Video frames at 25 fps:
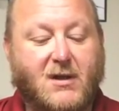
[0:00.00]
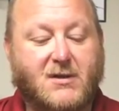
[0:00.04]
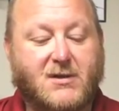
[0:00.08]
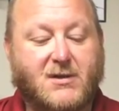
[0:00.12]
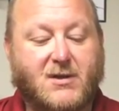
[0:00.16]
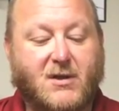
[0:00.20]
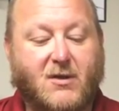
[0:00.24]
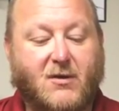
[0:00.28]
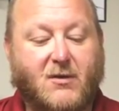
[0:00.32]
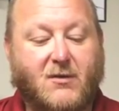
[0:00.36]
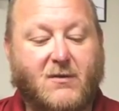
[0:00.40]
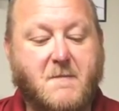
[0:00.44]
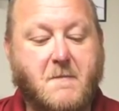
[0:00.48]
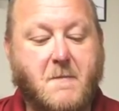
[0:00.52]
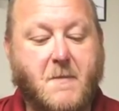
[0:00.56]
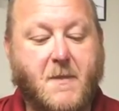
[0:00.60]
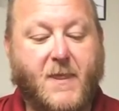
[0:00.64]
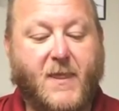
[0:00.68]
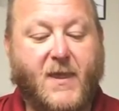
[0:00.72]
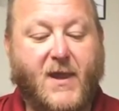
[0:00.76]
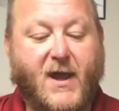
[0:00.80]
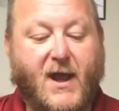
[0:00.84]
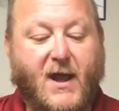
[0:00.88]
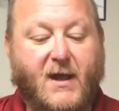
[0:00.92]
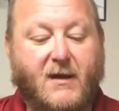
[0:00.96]
So
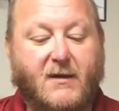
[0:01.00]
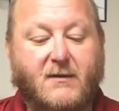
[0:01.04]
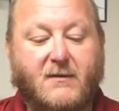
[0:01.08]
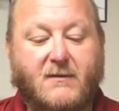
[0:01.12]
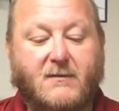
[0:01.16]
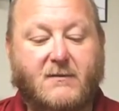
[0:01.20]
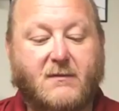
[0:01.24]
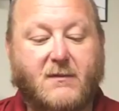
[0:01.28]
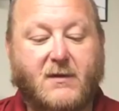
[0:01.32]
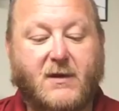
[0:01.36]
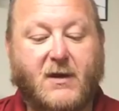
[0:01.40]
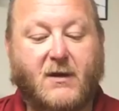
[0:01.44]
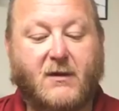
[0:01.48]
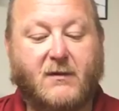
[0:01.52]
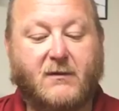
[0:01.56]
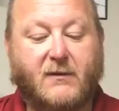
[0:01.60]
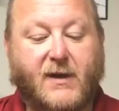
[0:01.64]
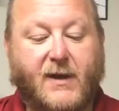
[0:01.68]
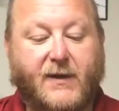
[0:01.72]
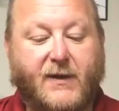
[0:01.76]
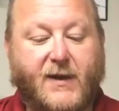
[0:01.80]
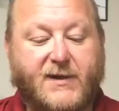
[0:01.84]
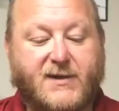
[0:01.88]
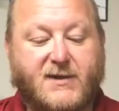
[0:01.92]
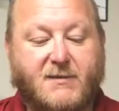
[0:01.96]
that, you know,
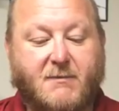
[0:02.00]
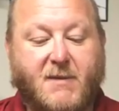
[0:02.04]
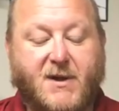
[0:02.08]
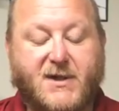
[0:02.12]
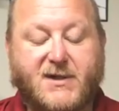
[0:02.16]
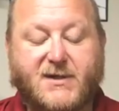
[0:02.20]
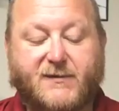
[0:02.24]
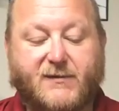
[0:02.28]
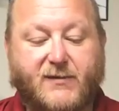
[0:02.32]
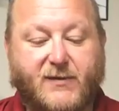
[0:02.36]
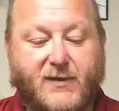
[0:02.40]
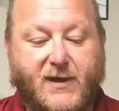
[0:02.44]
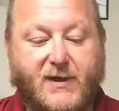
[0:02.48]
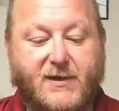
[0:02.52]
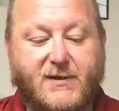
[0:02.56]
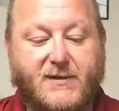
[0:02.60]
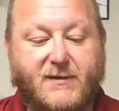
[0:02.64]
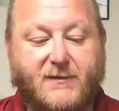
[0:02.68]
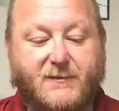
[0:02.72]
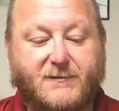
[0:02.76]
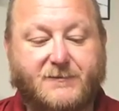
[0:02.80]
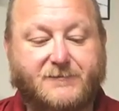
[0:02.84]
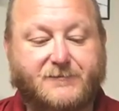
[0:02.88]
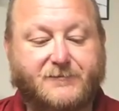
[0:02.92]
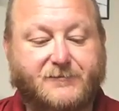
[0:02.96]
that's a must for these.